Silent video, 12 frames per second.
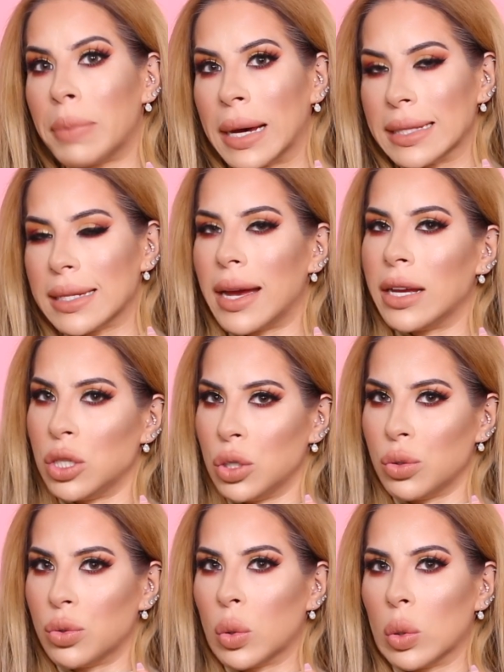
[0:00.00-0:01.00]
But I
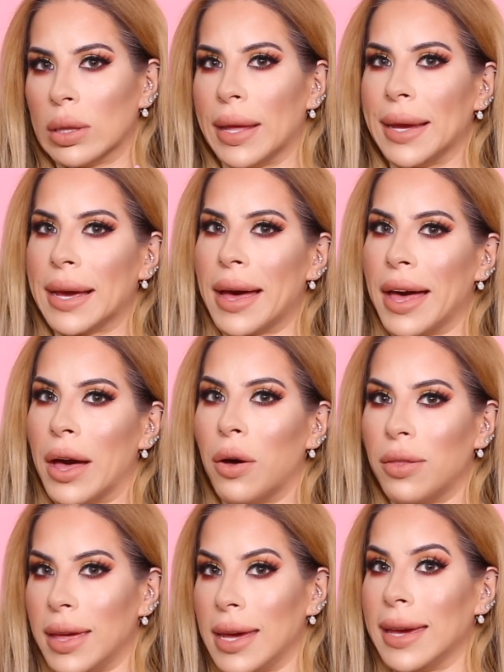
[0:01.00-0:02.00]
do like
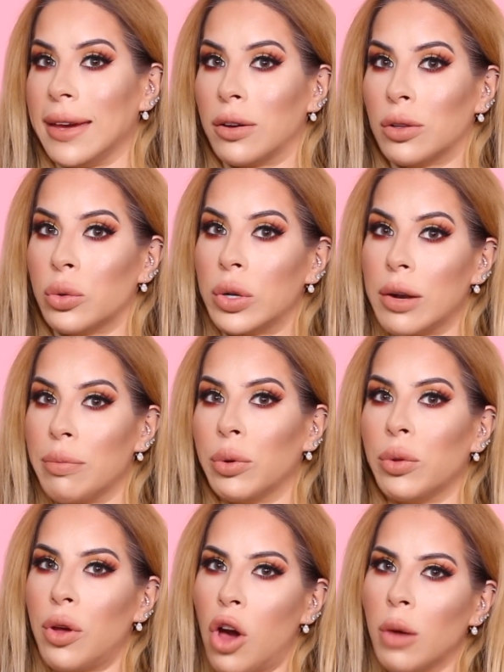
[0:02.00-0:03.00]
how they included
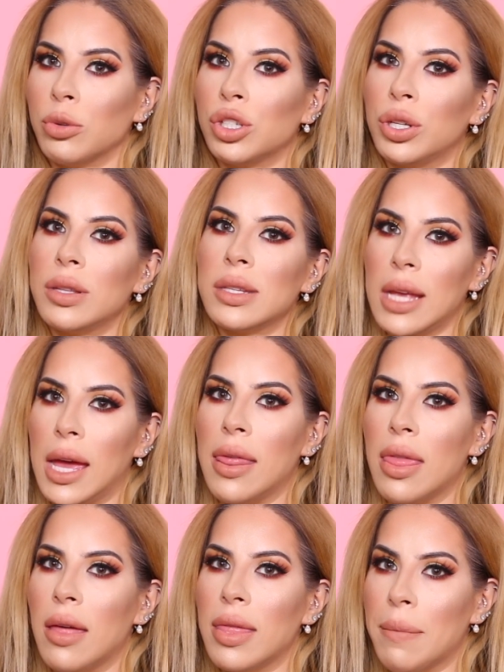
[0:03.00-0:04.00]
both options
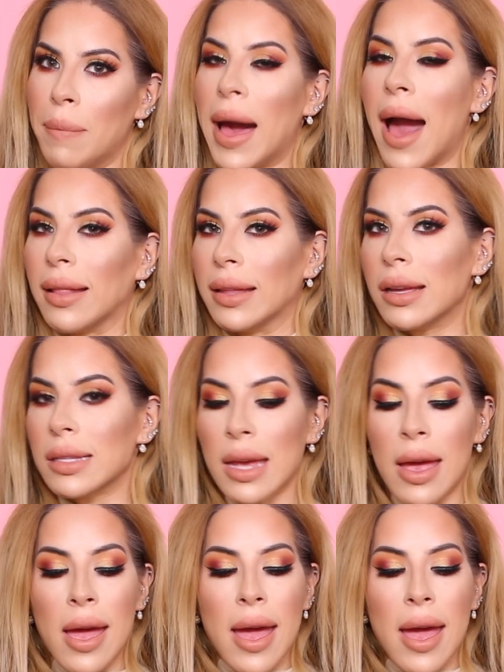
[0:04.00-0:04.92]
in the palette.